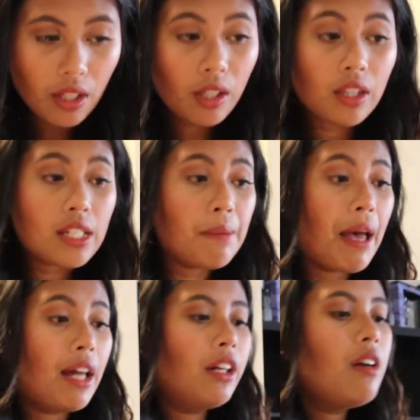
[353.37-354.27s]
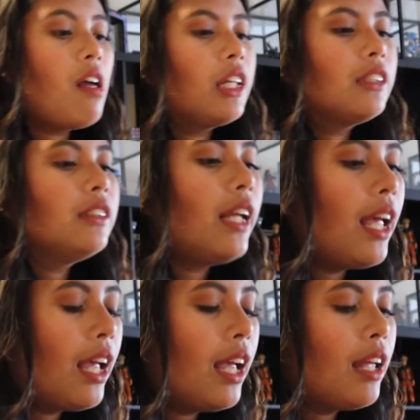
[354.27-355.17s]
It doesn't matter.
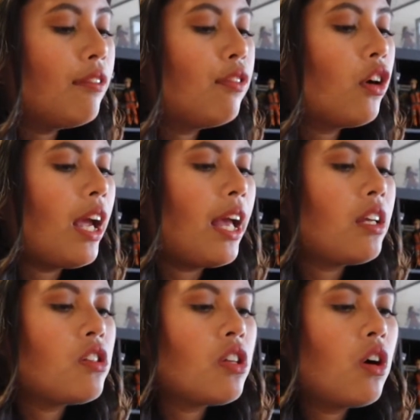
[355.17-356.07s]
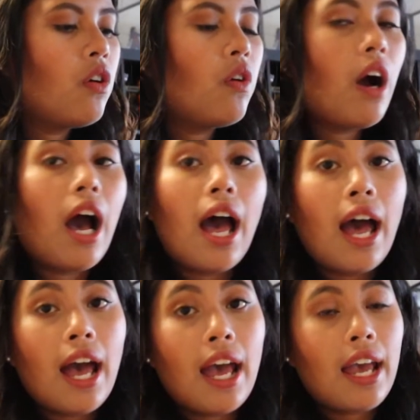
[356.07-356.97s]
And 4 eggs. So
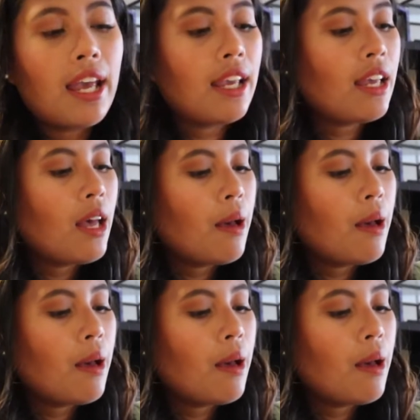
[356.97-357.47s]
I